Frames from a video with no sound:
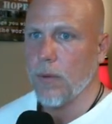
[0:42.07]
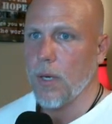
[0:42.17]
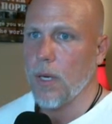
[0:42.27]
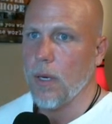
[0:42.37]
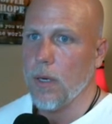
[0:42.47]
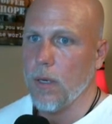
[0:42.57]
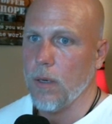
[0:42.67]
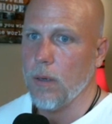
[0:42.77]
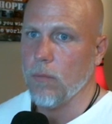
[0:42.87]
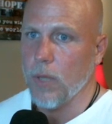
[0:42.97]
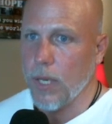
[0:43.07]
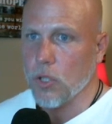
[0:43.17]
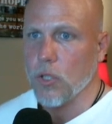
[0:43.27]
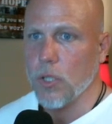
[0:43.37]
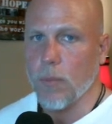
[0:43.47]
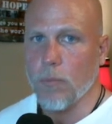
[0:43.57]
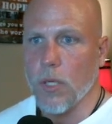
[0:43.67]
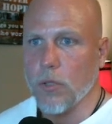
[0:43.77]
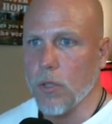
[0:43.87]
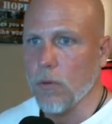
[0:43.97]
a relationship
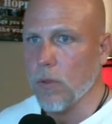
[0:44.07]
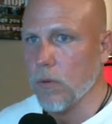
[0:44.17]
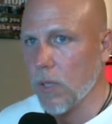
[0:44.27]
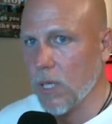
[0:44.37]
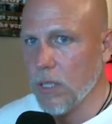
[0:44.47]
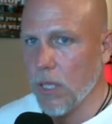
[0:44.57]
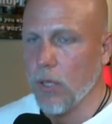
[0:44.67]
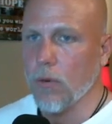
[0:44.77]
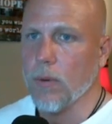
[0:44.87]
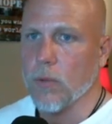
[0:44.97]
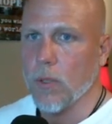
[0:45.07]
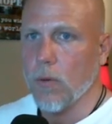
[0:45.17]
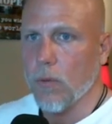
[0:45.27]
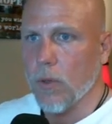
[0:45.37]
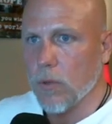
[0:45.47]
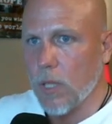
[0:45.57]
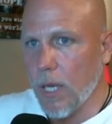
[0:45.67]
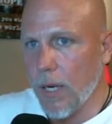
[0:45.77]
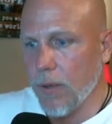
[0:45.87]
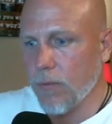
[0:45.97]
issue, and it's a continuum. So there was a
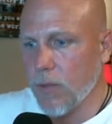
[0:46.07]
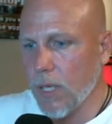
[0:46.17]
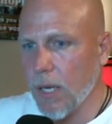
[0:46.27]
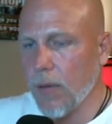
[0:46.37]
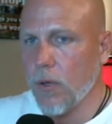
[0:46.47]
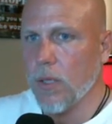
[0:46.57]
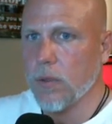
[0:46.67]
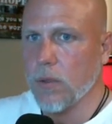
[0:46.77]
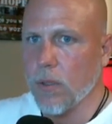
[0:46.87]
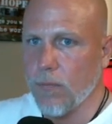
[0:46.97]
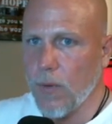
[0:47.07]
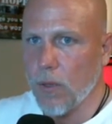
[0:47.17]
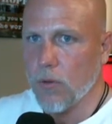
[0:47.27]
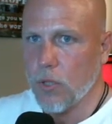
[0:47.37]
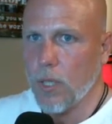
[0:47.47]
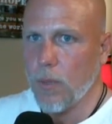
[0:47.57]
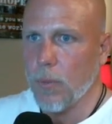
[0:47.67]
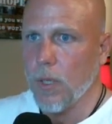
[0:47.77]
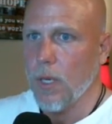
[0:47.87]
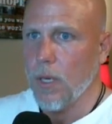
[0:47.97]
lot of togetherness, fellowship,
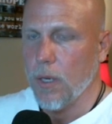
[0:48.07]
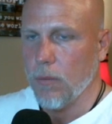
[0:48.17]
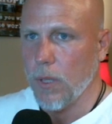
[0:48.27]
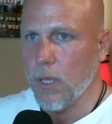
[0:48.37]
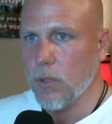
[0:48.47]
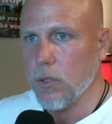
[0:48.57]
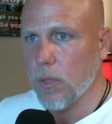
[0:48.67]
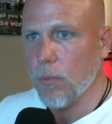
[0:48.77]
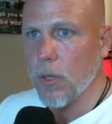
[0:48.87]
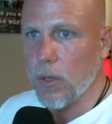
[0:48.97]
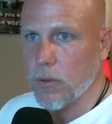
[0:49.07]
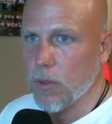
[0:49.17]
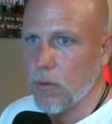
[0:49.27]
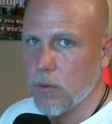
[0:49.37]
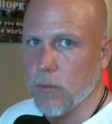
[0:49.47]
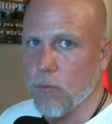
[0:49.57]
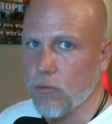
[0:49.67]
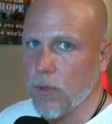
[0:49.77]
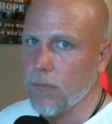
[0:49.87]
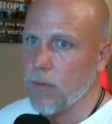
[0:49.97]
and relationship, but also some
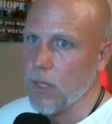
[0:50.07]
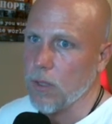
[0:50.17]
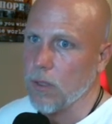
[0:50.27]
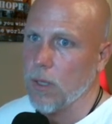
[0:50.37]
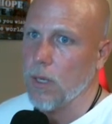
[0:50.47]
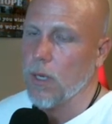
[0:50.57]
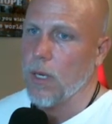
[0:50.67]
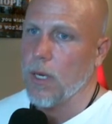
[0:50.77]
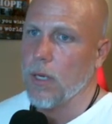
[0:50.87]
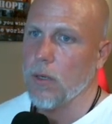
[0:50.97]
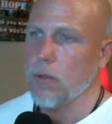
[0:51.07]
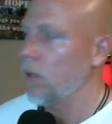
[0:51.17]
drifting. And you saw